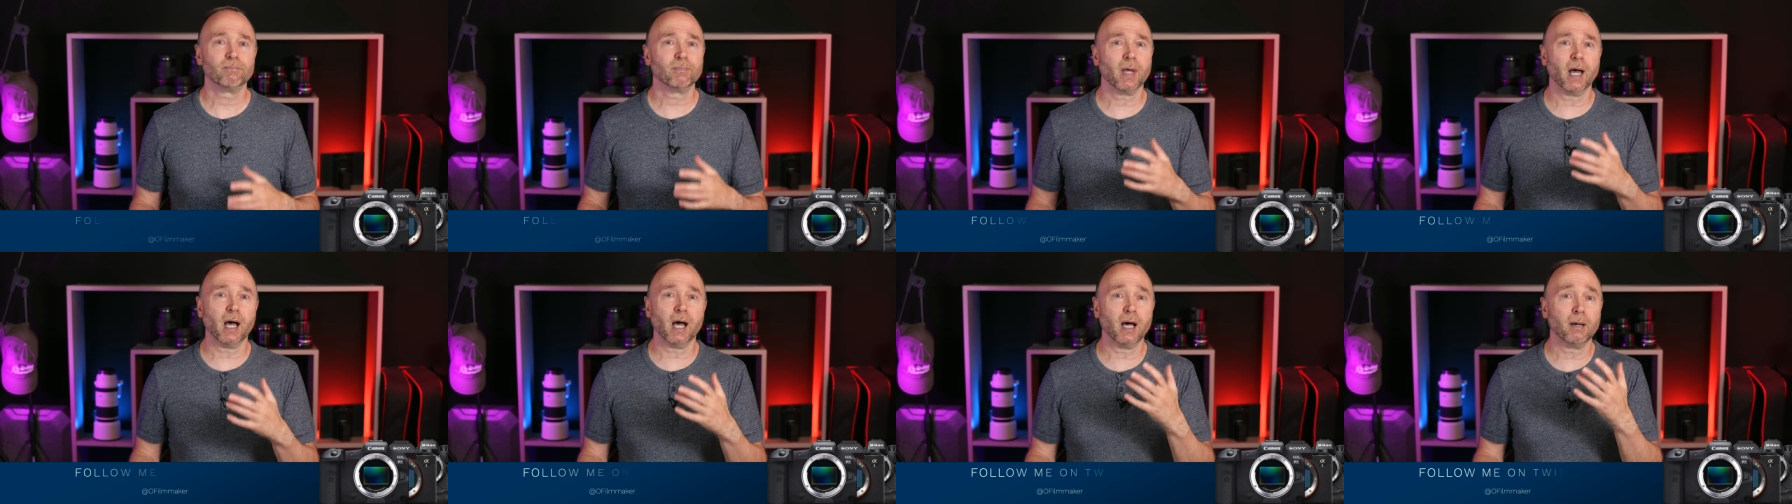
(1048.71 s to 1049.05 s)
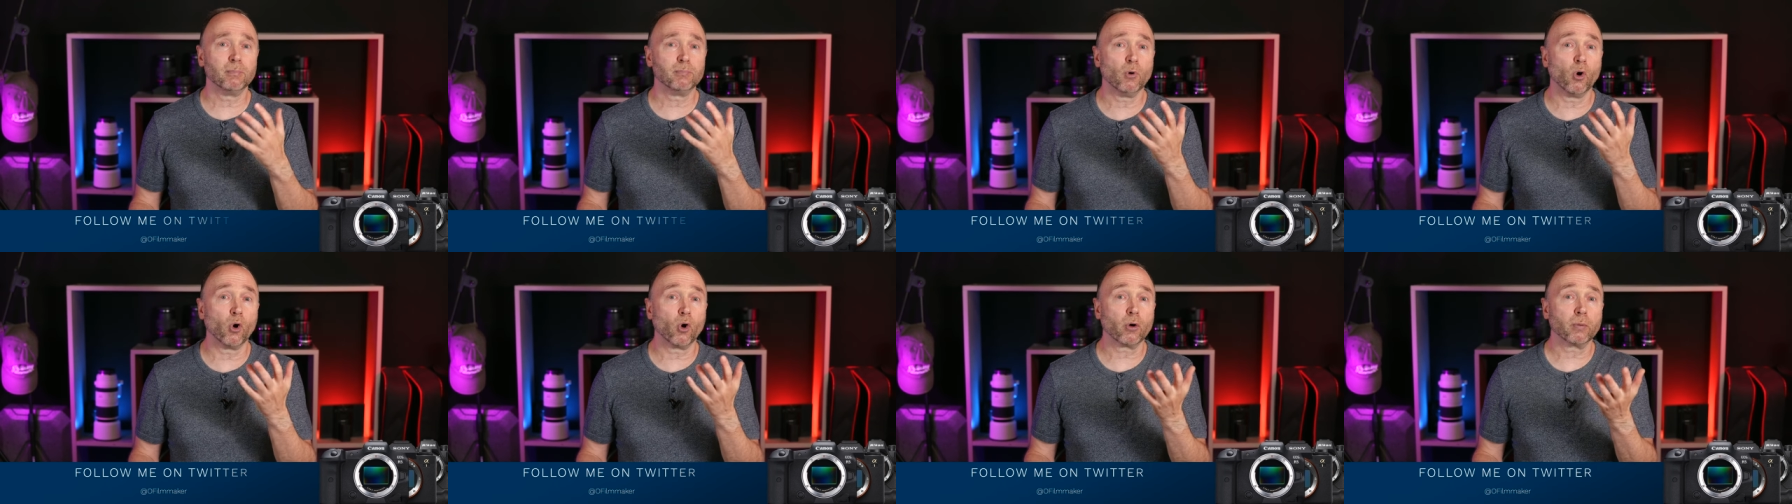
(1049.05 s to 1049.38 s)

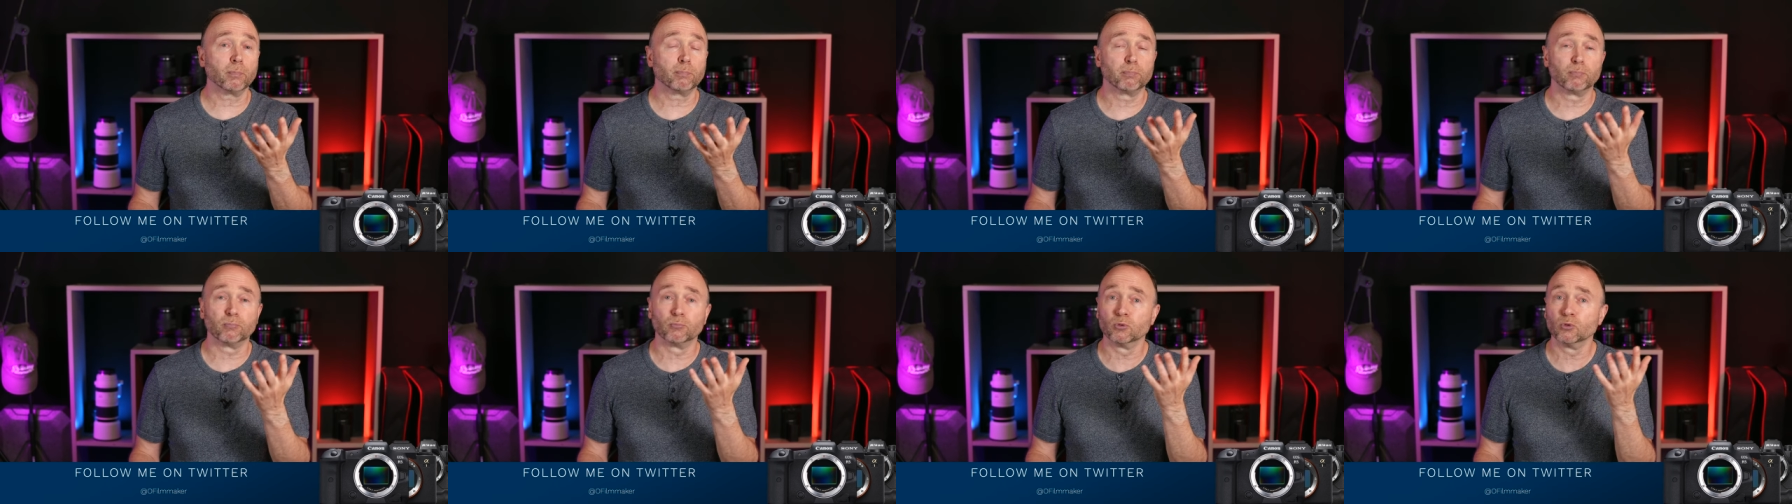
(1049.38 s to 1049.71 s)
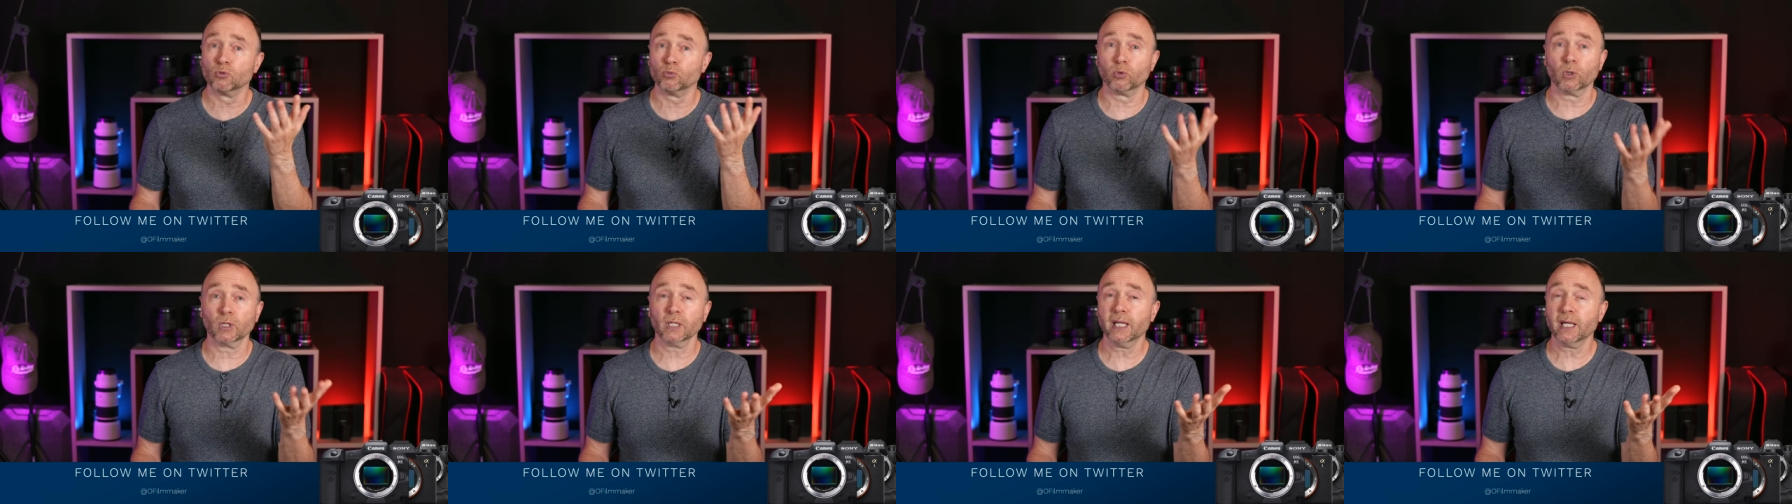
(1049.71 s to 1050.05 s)
Um, or
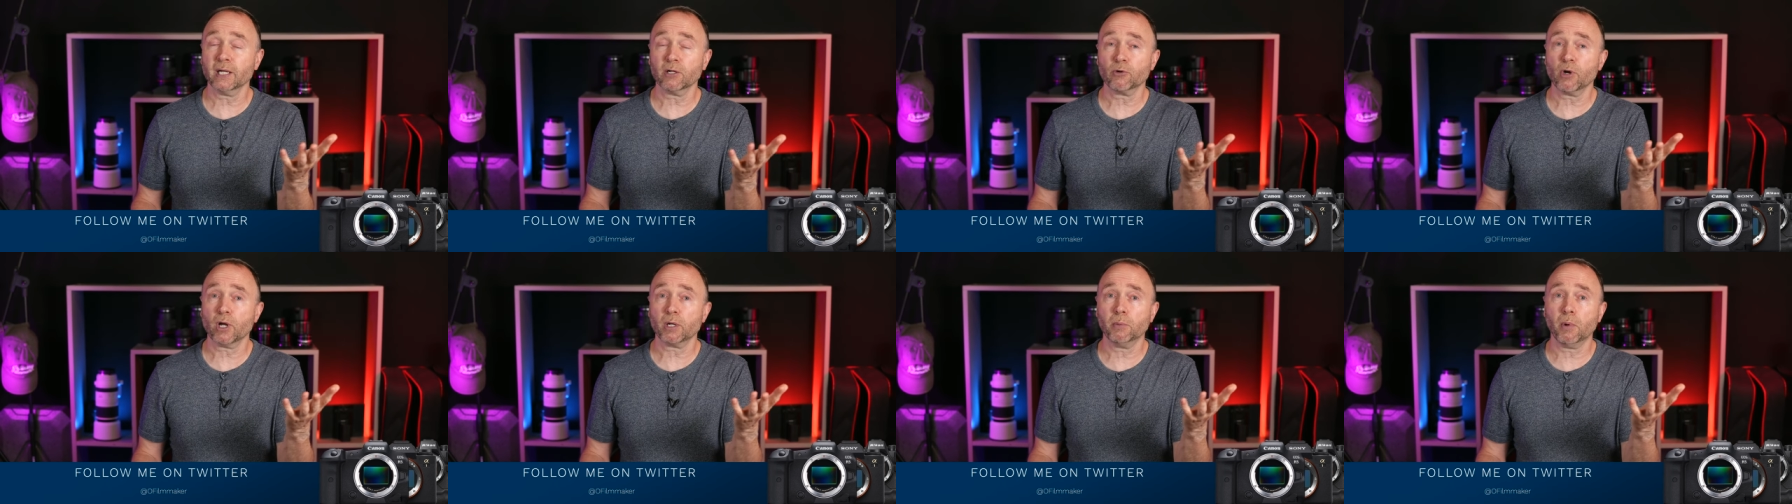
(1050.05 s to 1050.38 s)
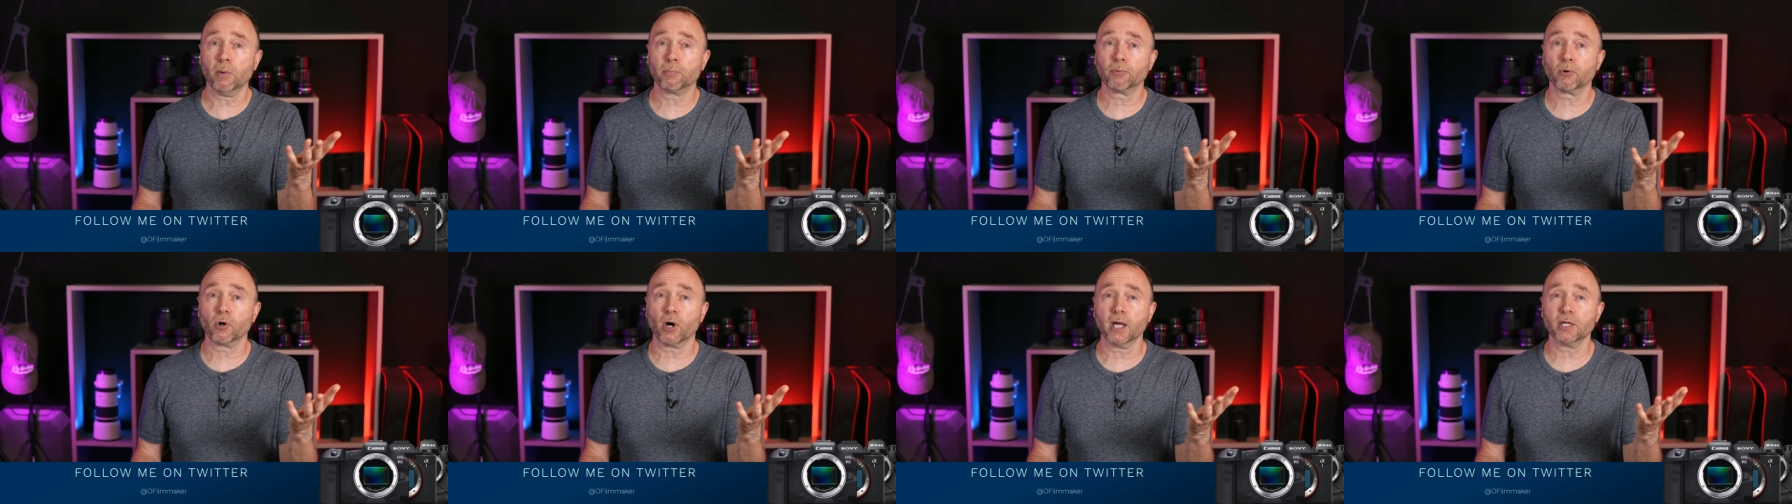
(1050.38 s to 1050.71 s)
really incredible
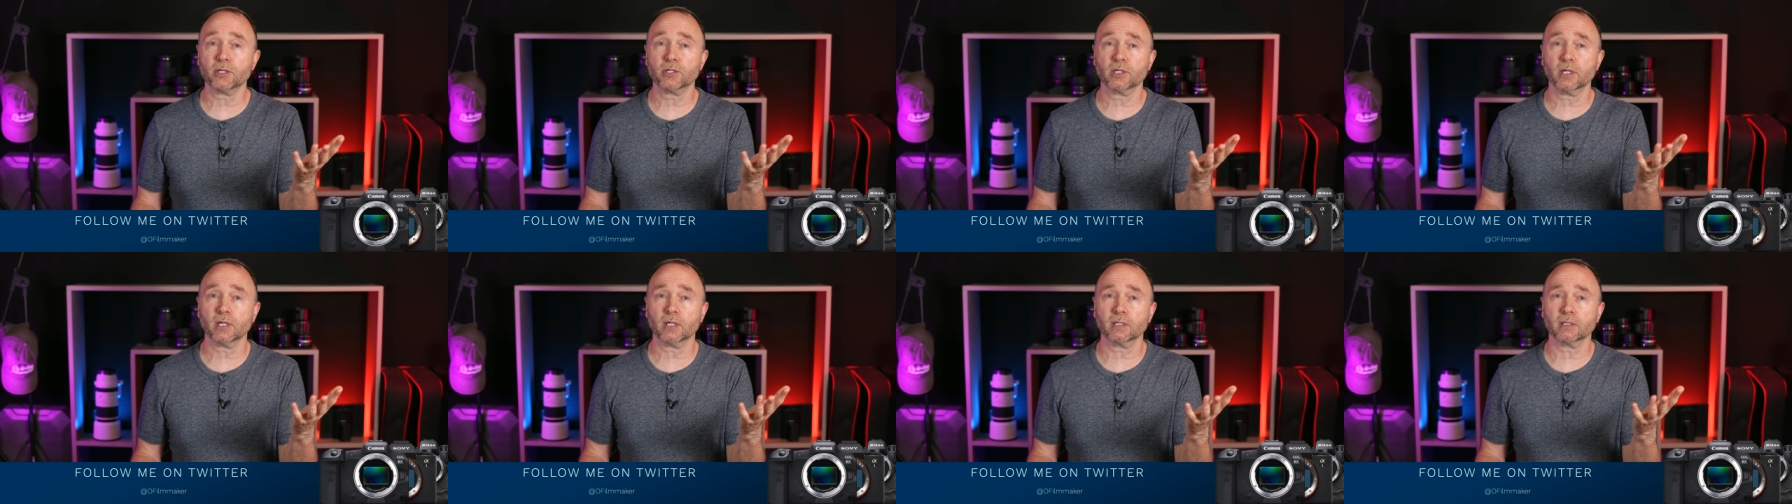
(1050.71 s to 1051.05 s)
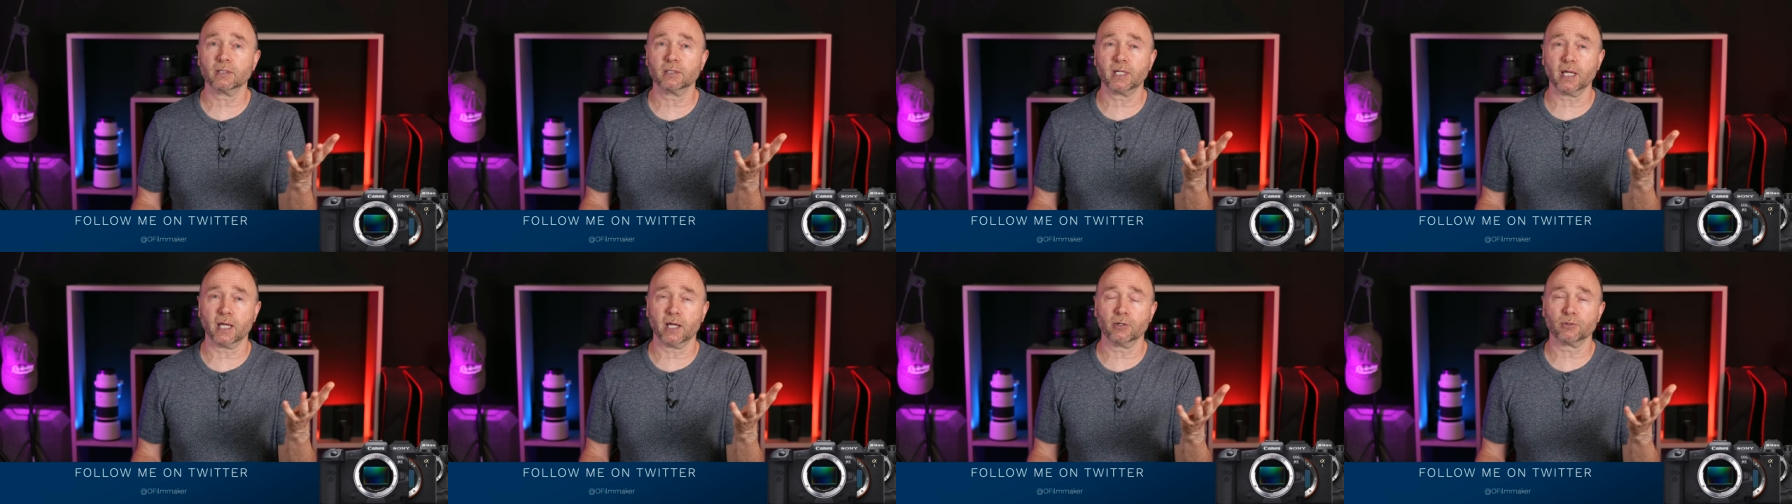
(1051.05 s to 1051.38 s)

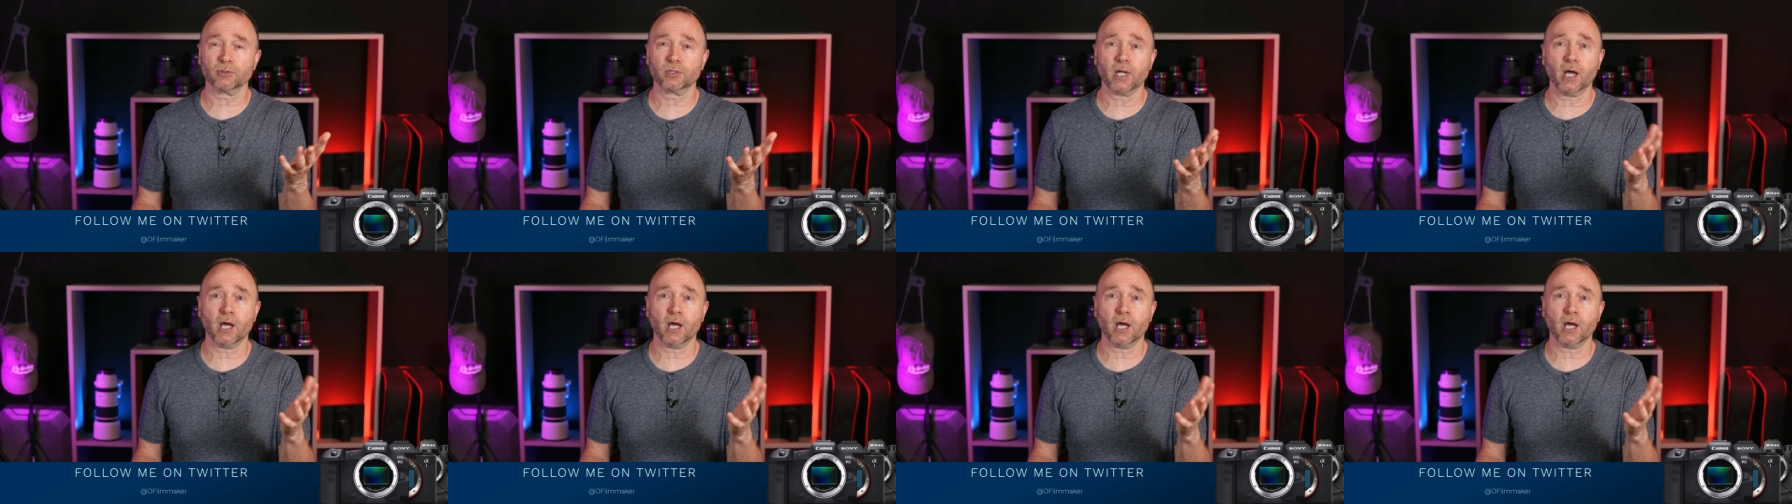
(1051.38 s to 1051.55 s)
pricing deals.